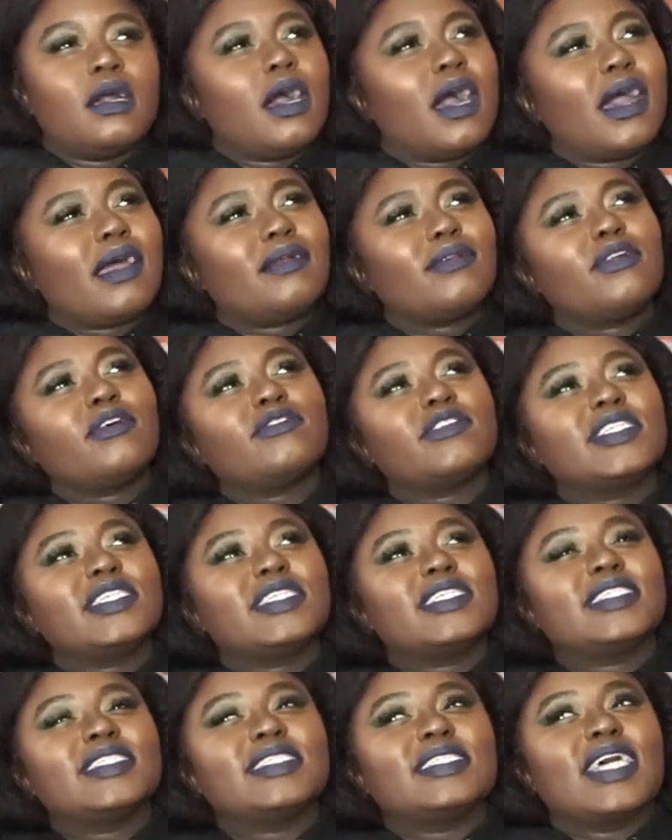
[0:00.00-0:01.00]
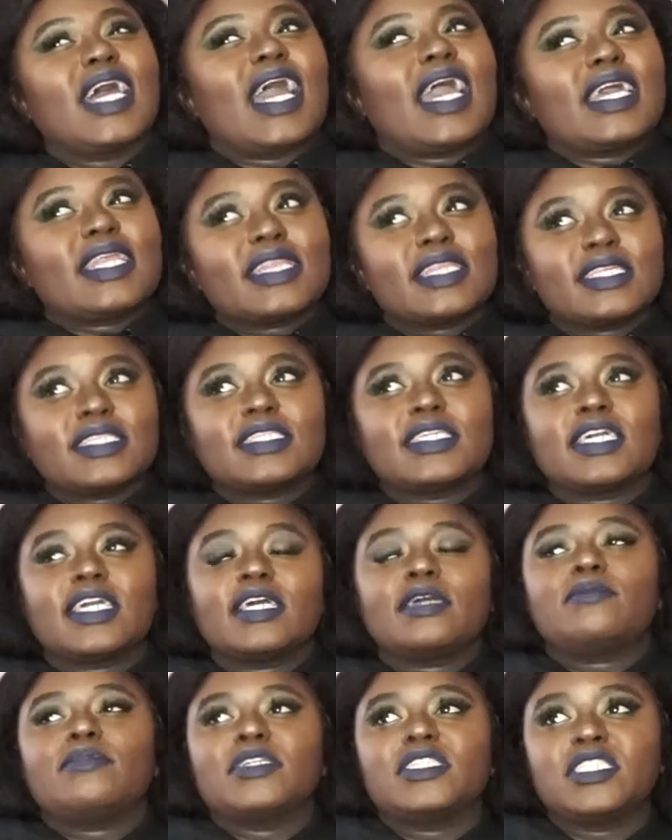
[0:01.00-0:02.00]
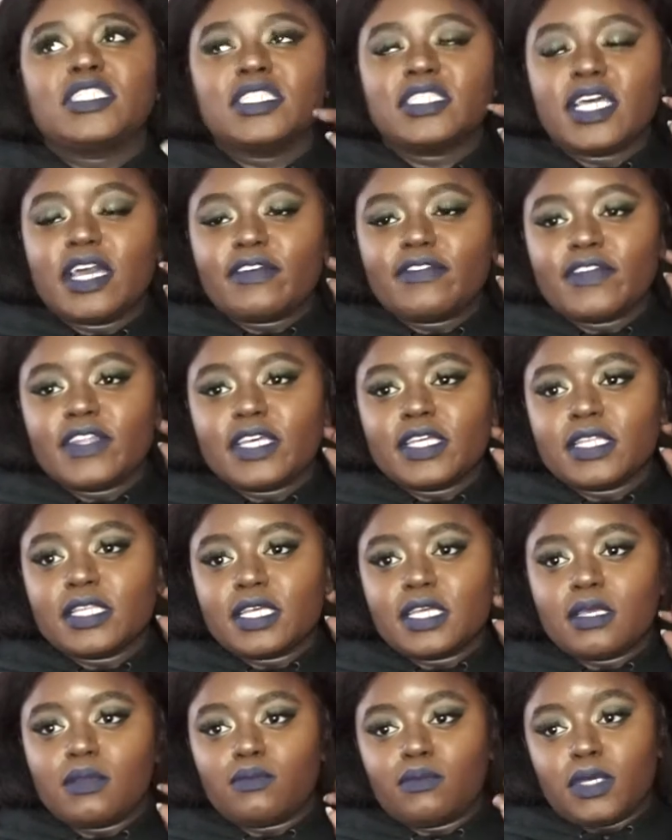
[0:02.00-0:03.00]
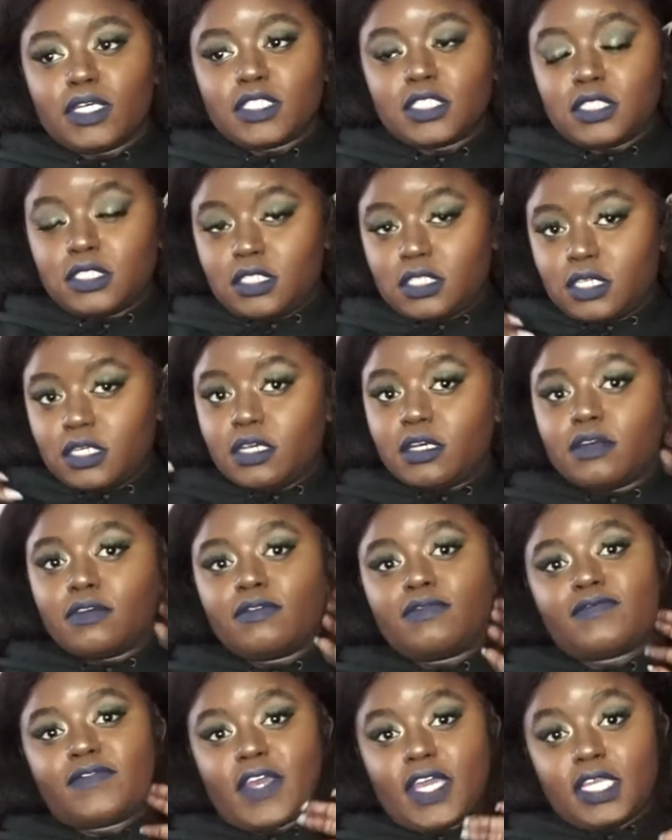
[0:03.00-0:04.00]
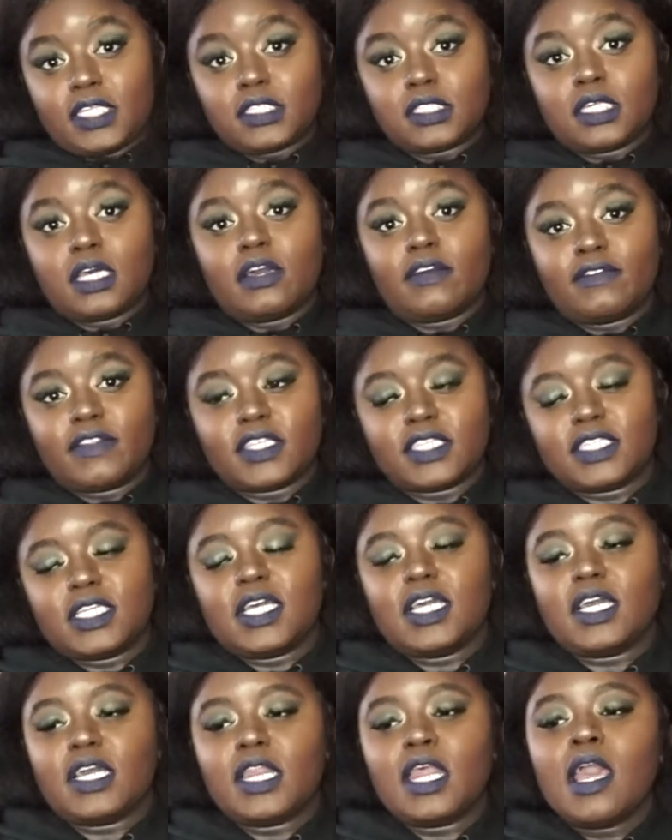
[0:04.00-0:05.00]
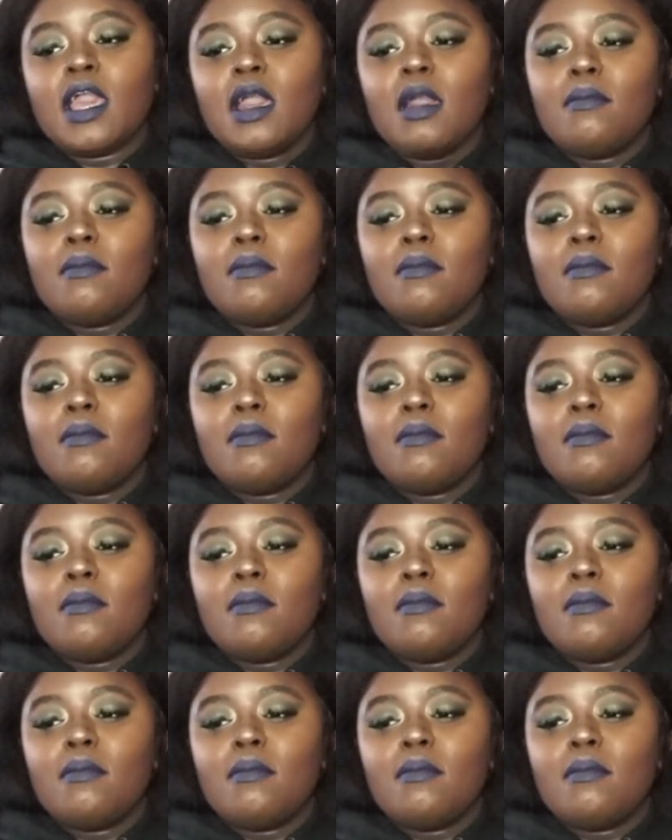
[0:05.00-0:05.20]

I don't know if she designed the 10, but she definitely was the face of the 10.